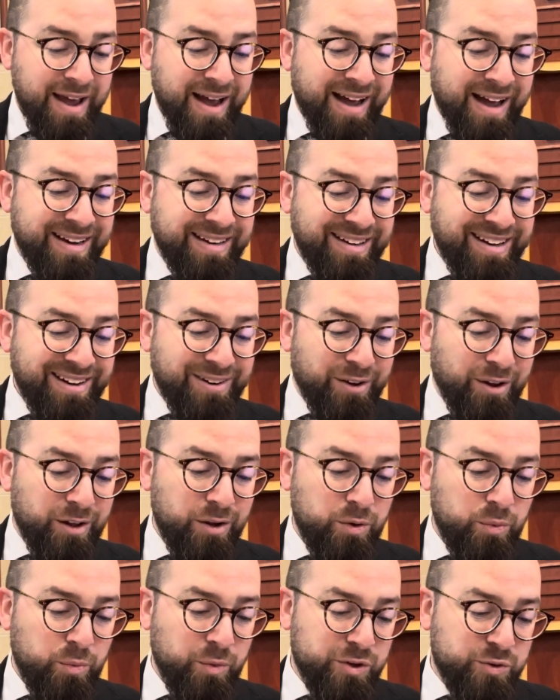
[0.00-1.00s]
A
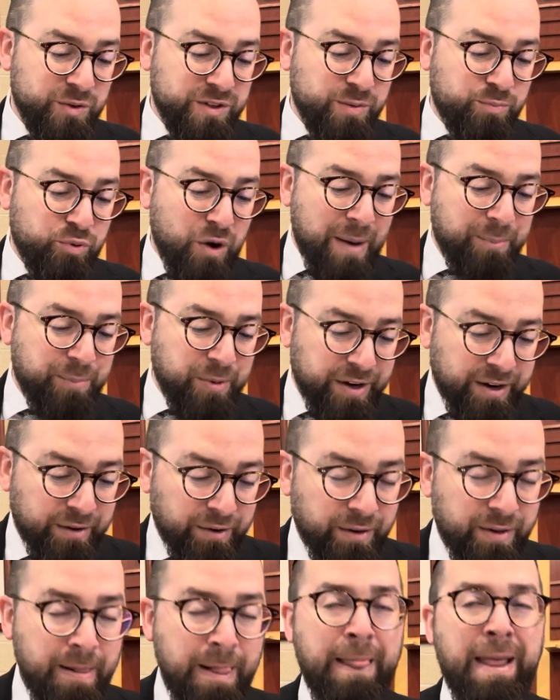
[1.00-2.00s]
needle, which was a proper
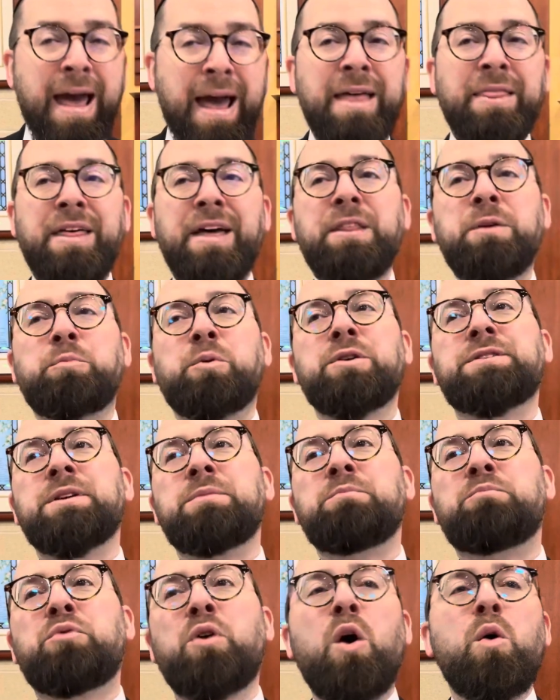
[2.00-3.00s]
needle, and then the
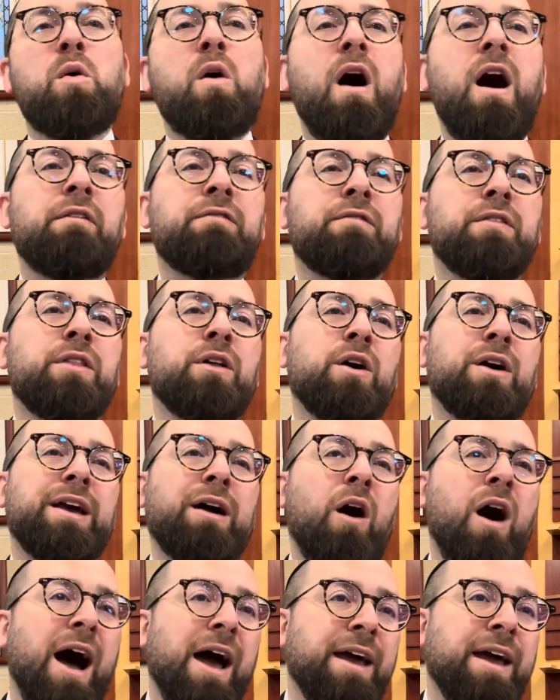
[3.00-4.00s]
person broke off the
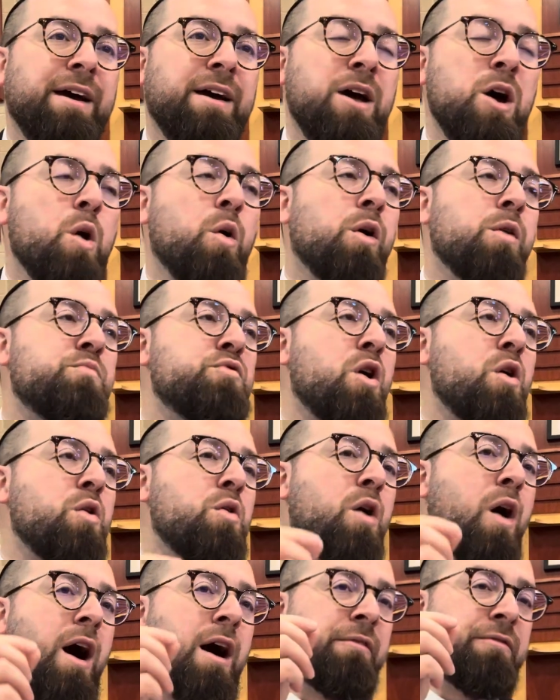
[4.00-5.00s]
eye, or
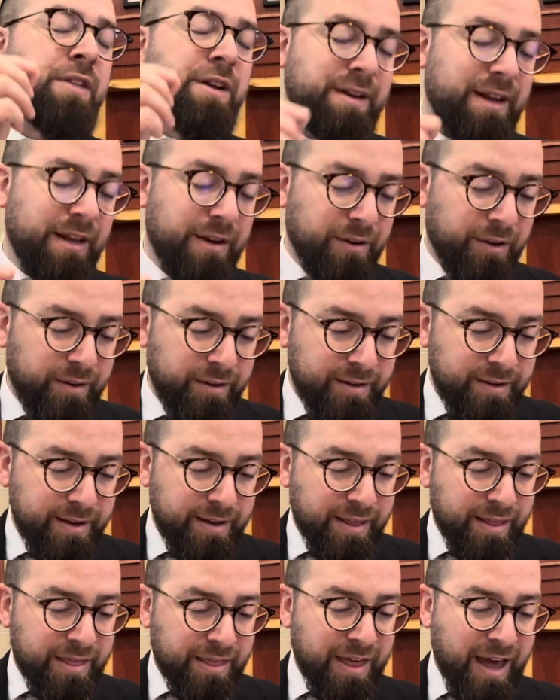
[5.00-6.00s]
broke off the needle,
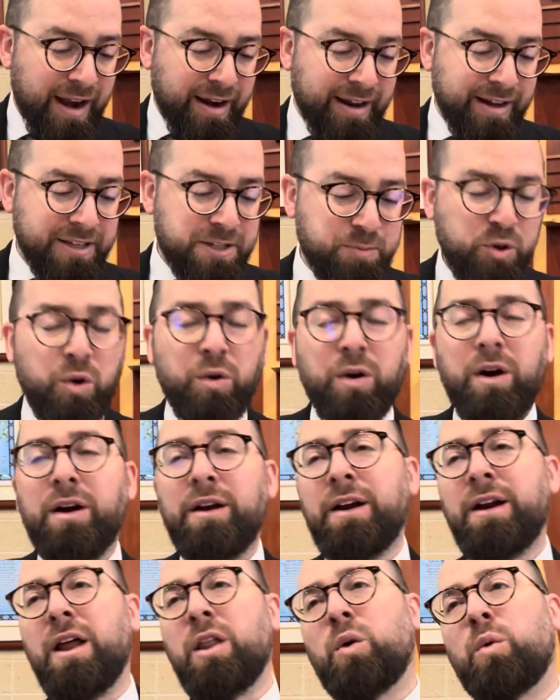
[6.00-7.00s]
then it's pure.
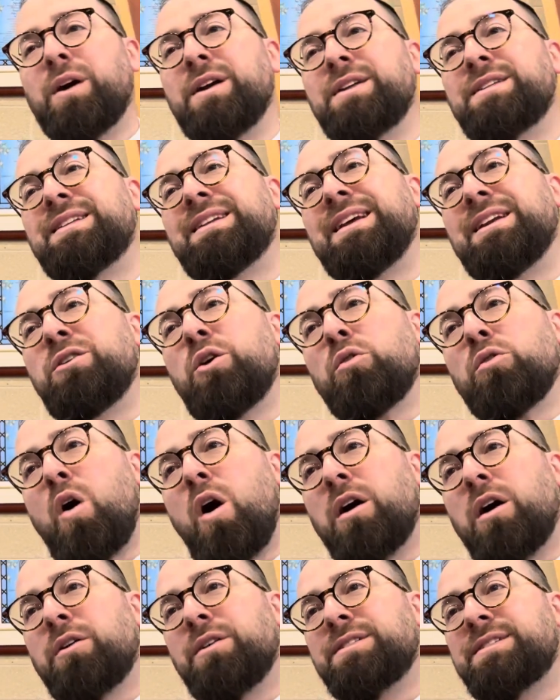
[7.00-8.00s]
In other words, it no
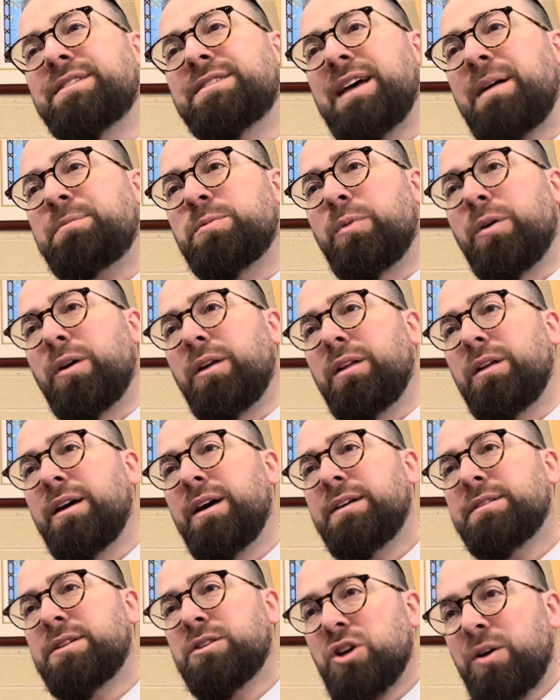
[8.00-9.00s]
longer is susceptible
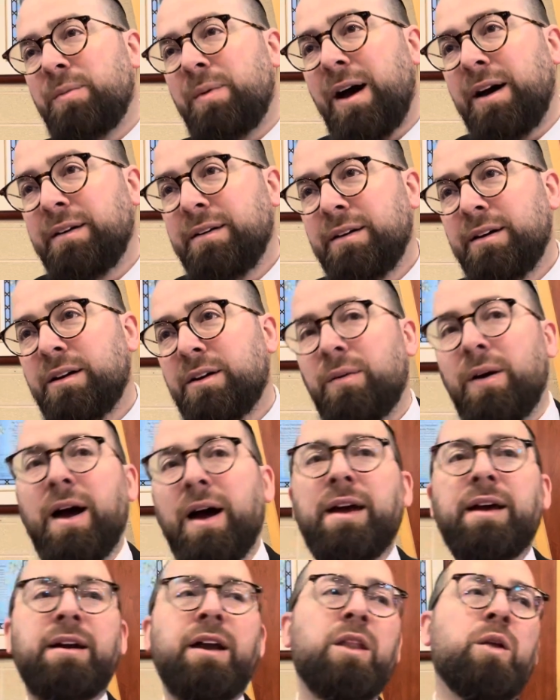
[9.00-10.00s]
to tumah,
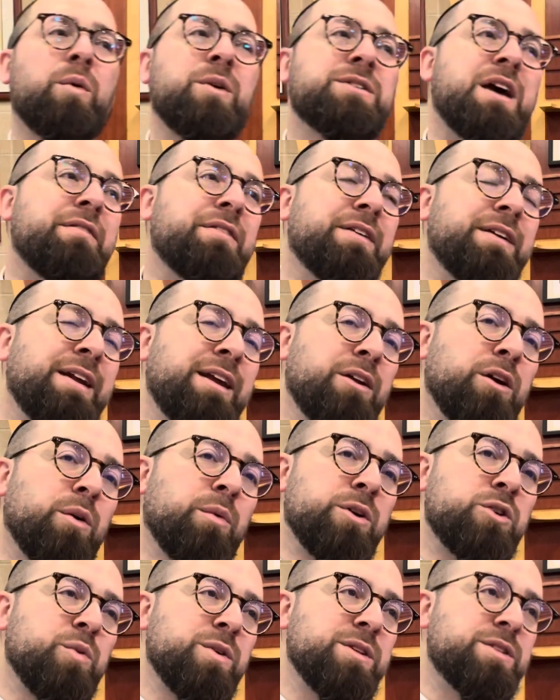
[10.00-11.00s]
right? In other words, you have a needle
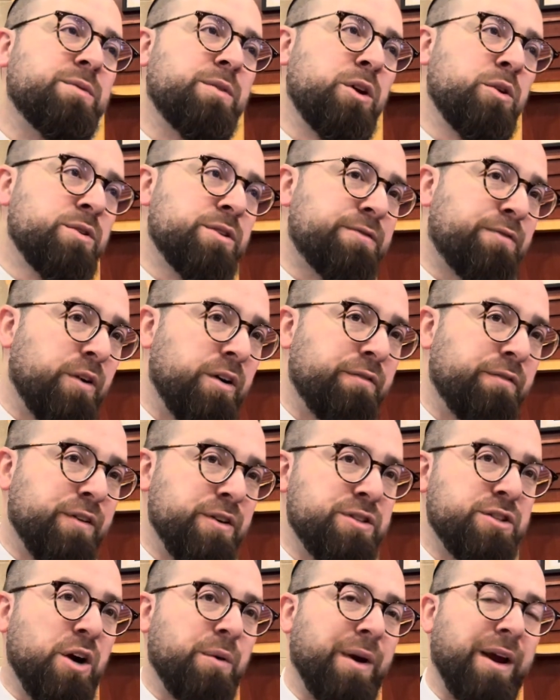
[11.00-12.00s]
which was used for
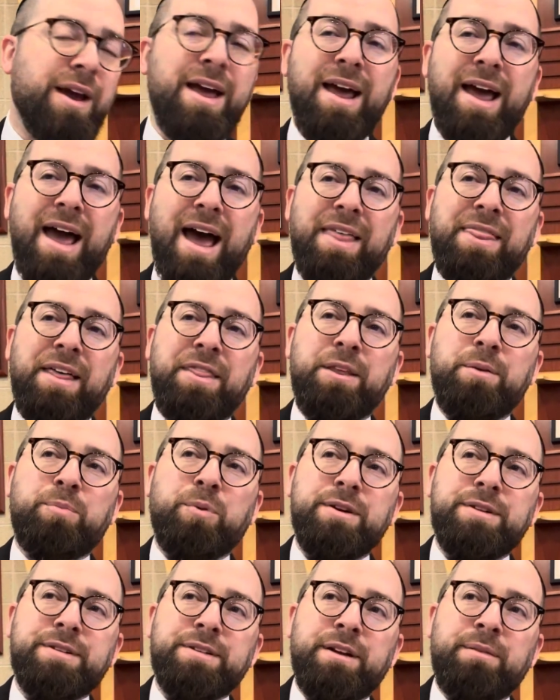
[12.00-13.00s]
sewing, and then the
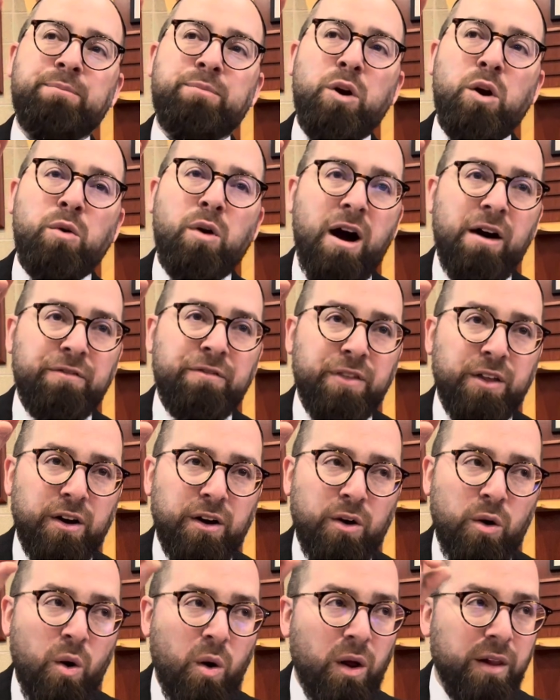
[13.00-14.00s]
person broke off
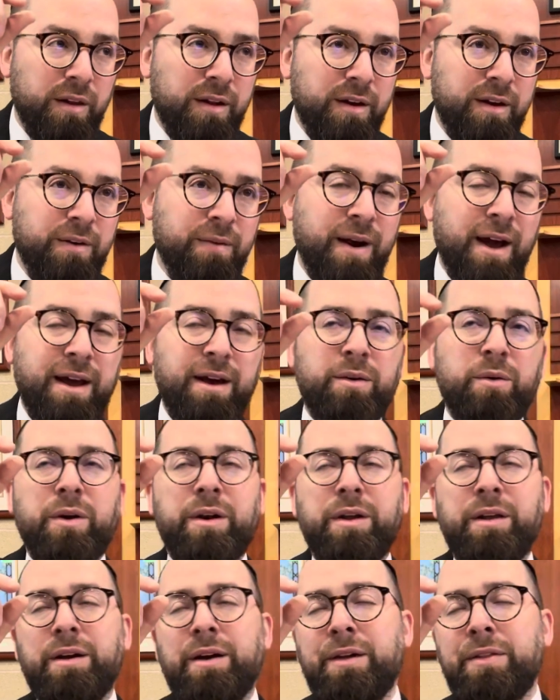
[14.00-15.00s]
the hole, right?
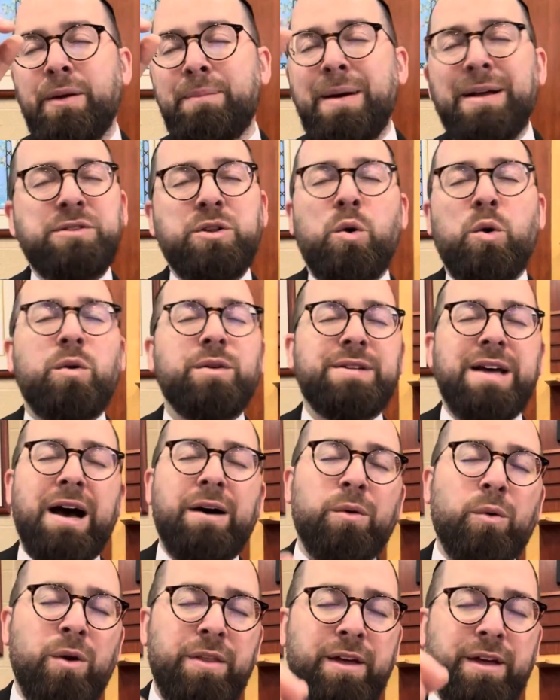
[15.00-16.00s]
Or they melted the hole down,
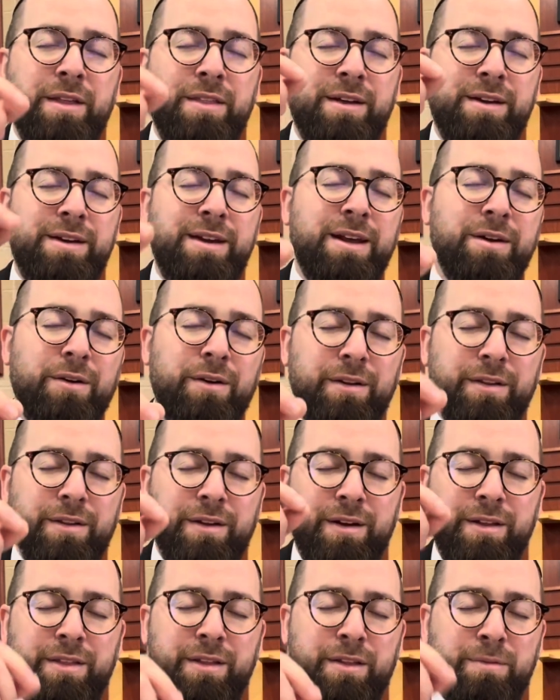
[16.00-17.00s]
or the needle,
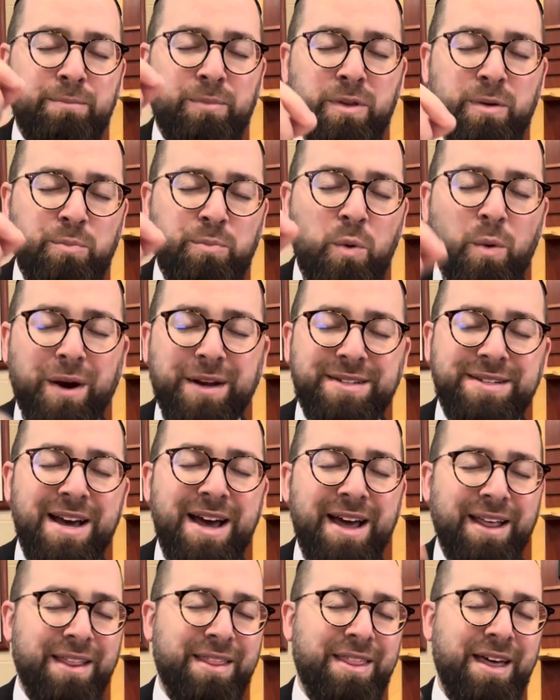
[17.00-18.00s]
the point,
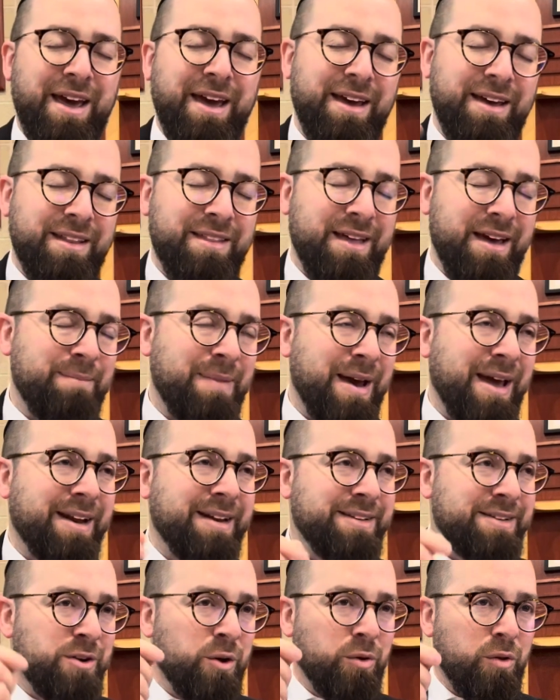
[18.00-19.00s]
they made
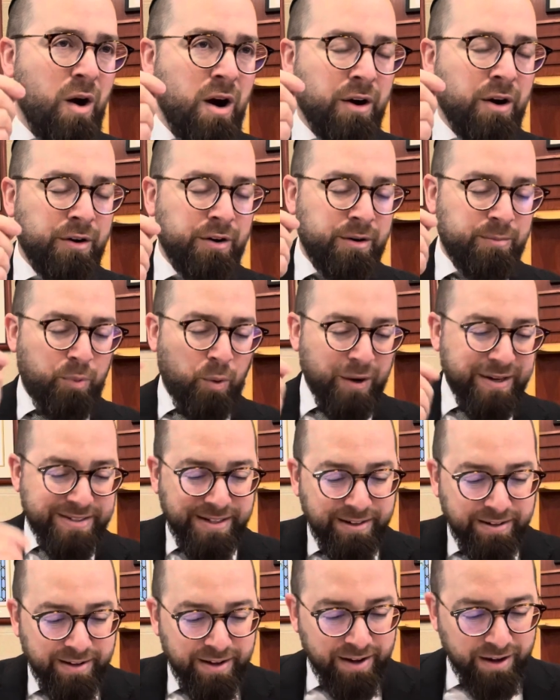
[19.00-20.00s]
it no longer
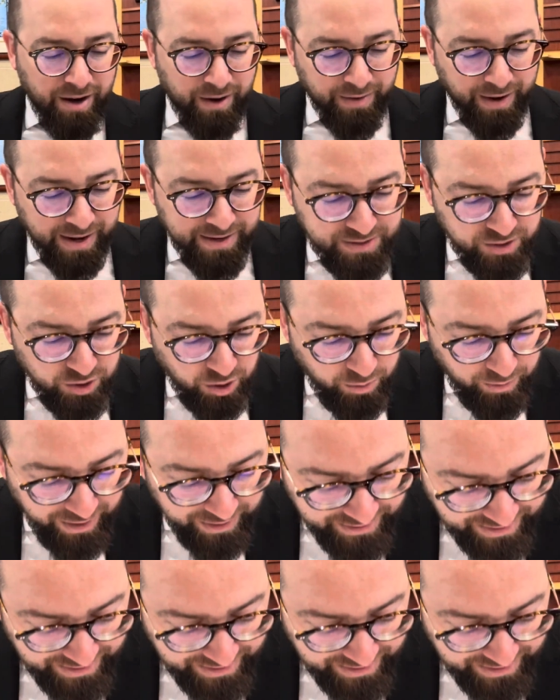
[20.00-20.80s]
pointy. Okay, so in